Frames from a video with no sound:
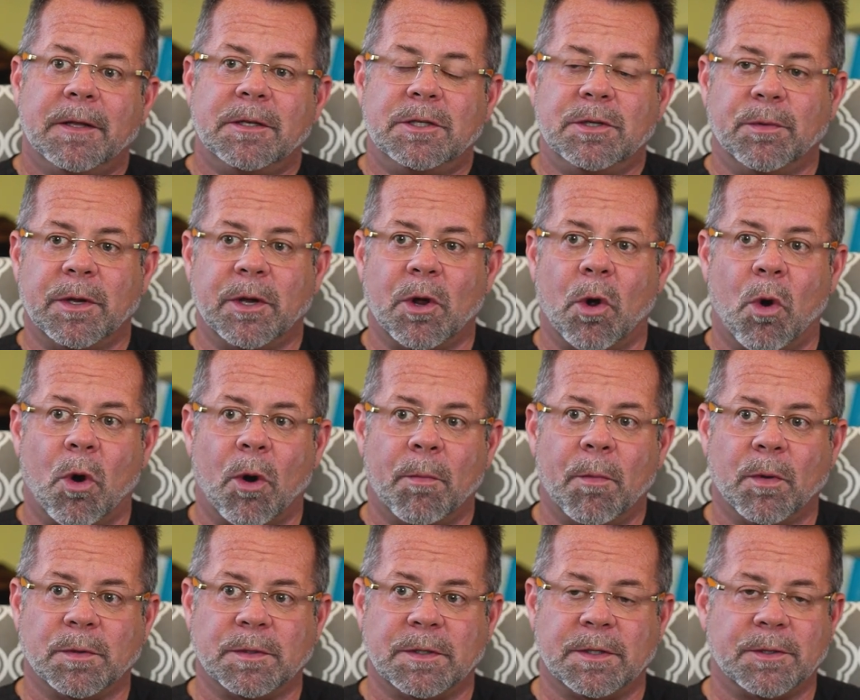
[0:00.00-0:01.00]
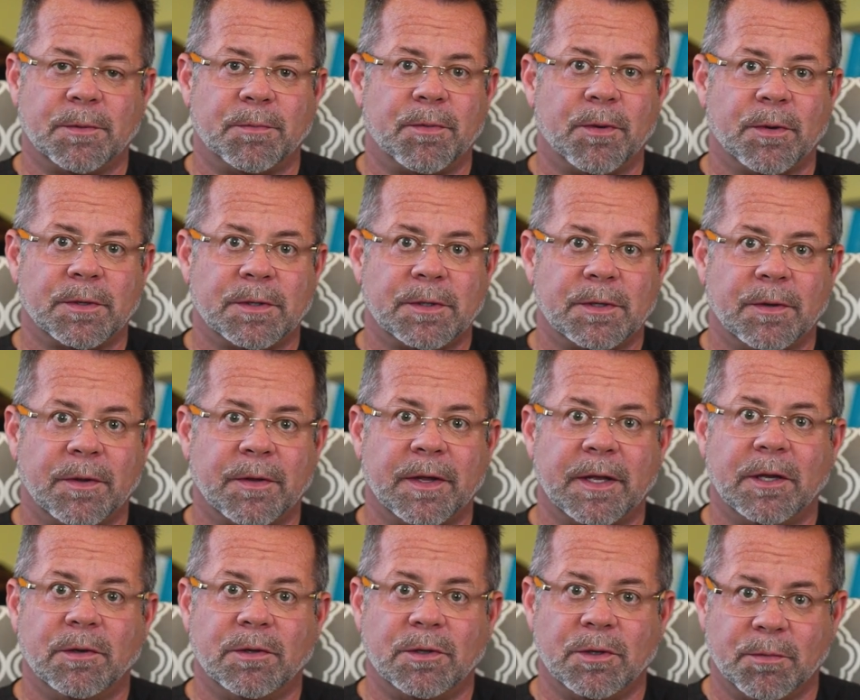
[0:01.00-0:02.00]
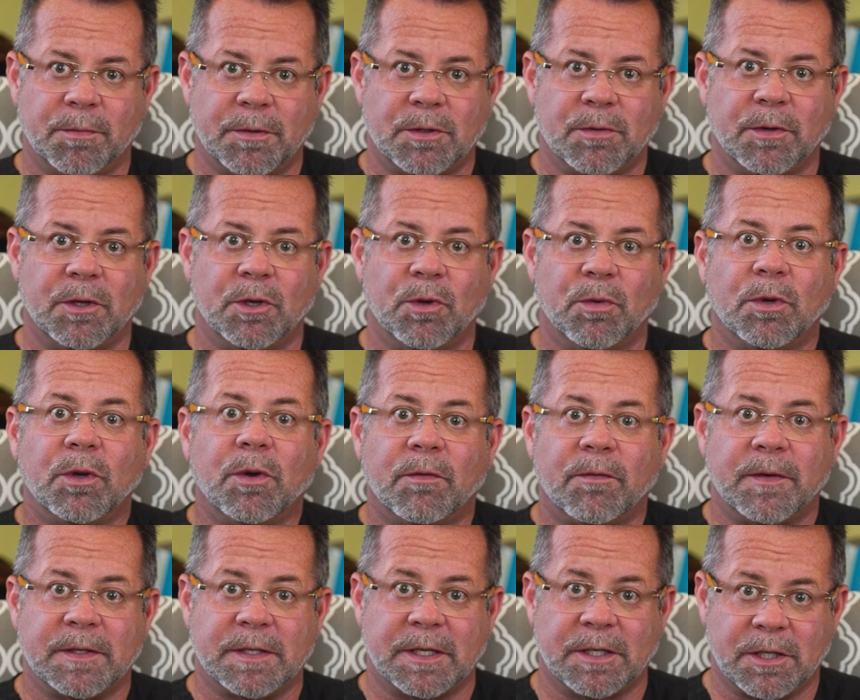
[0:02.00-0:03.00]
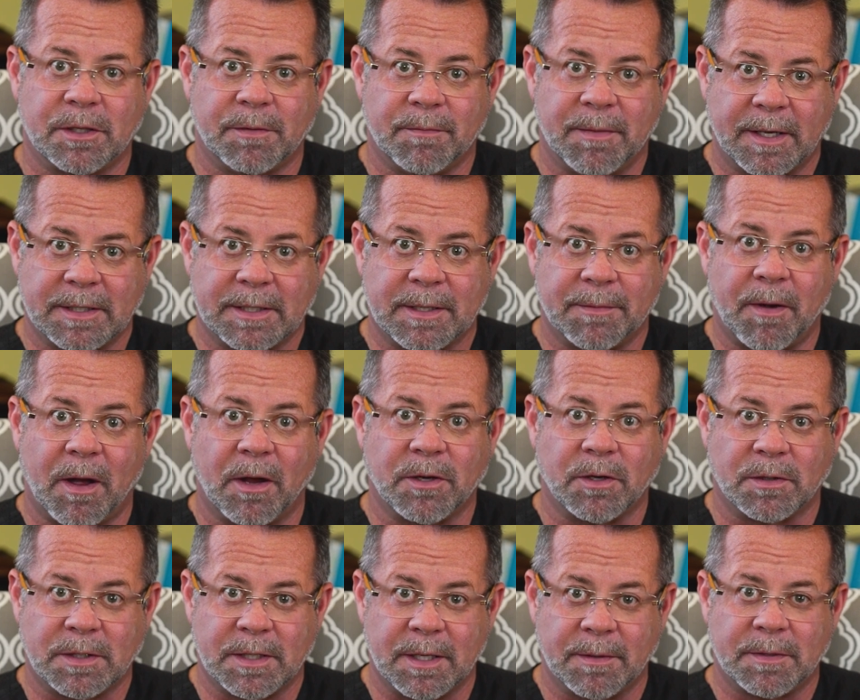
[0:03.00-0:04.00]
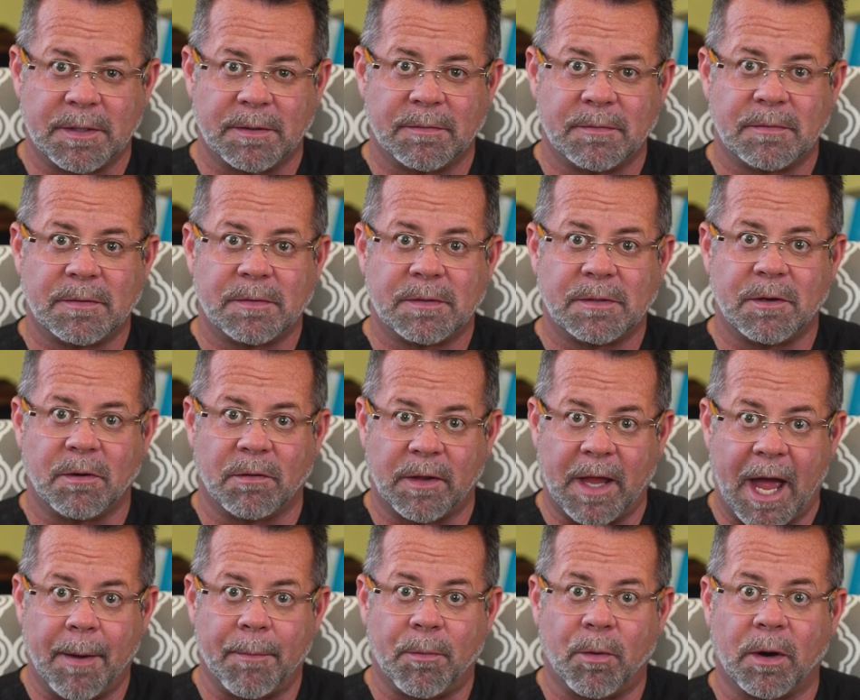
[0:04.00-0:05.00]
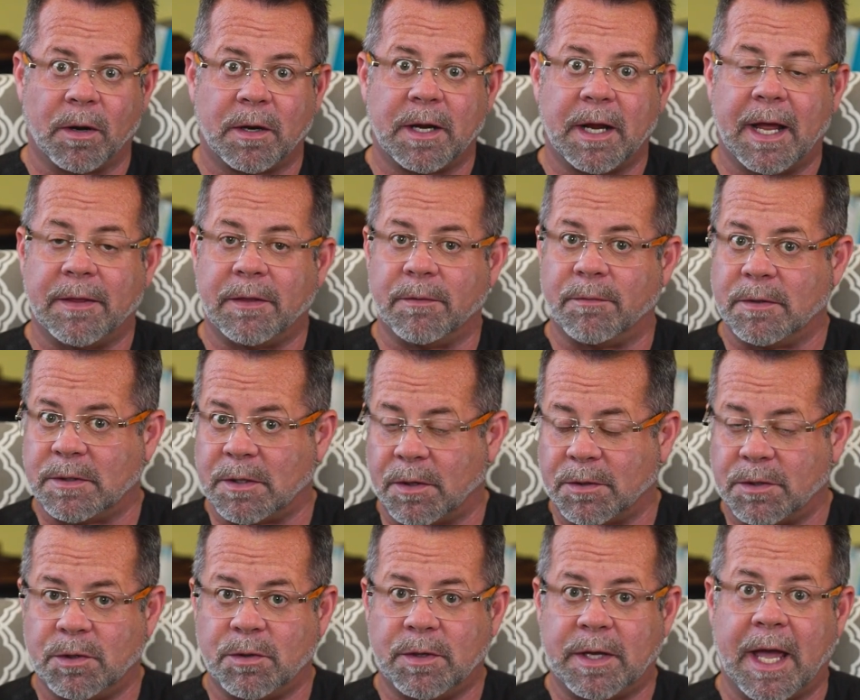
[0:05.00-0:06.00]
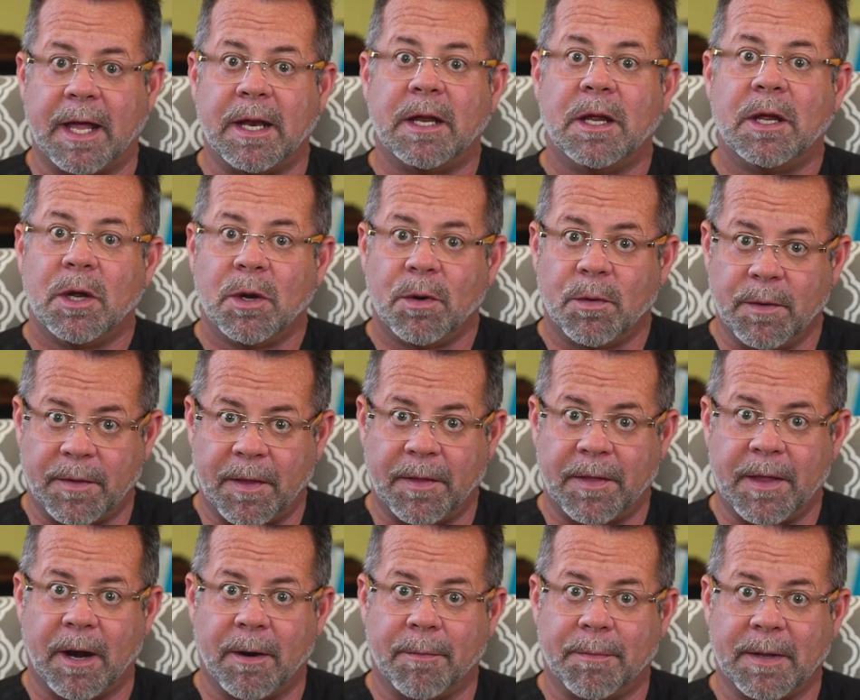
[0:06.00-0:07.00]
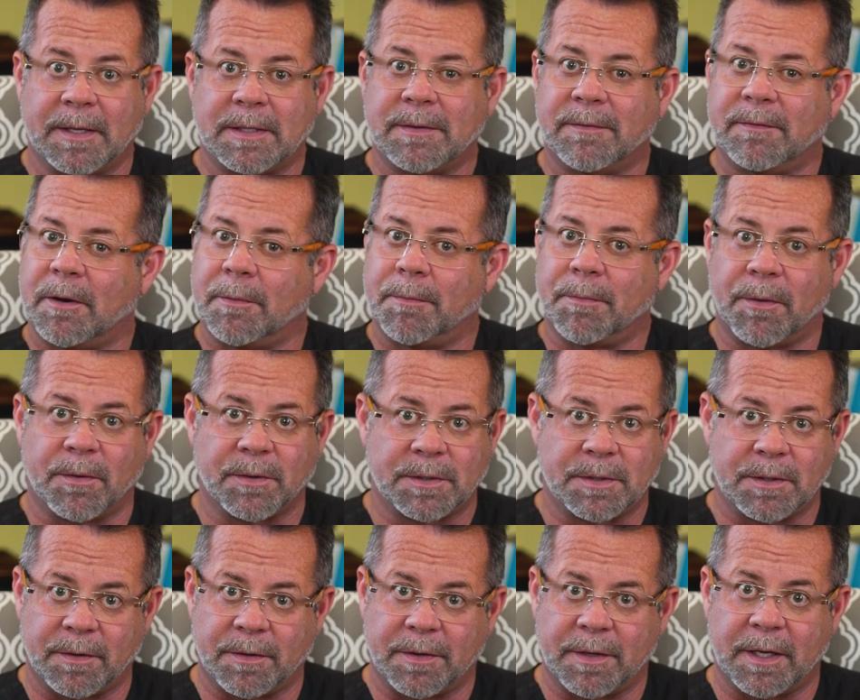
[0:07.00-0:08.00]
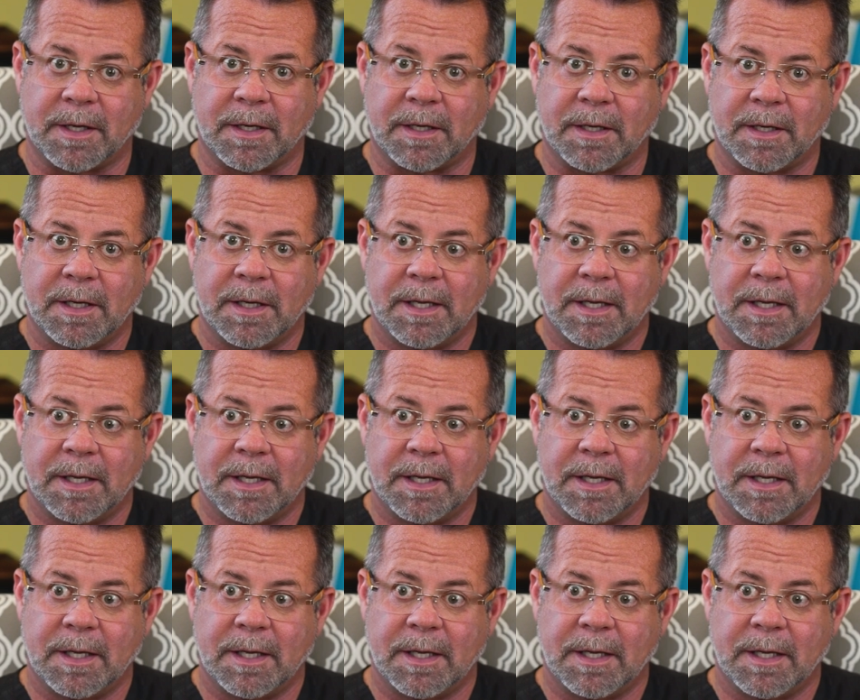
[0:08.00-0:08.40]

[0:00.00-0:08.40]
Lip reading: Doing hormones is a personal thing you do between you and your physician based upon your symptoms, your lab work, and the results you get with the therapy. It's a very personal thing.